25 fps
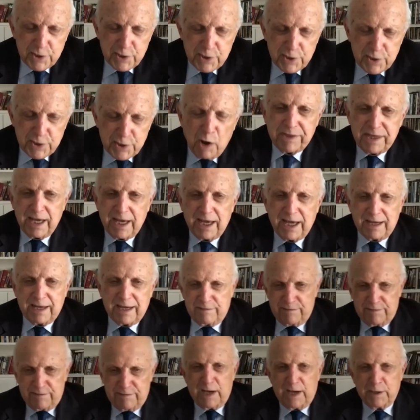don't
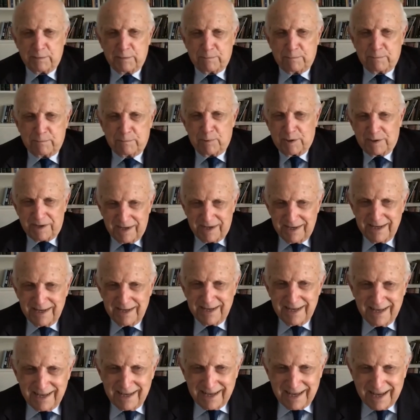think of Facebook
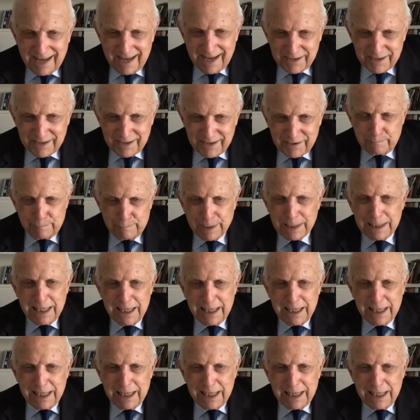as a